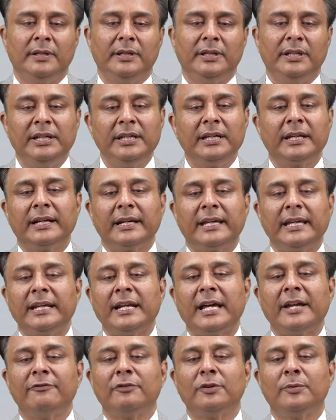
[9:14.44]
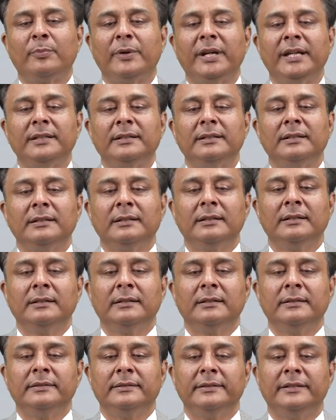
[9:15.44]
Here again, I would bring
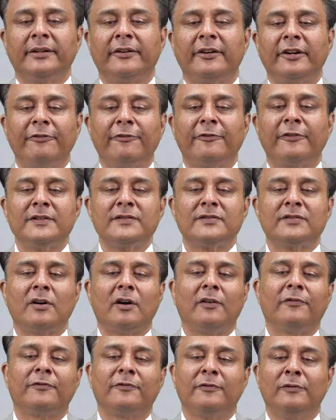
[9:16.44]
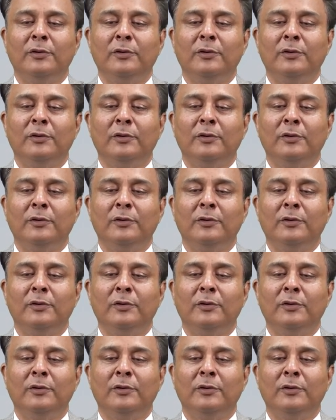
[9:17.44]
the reference of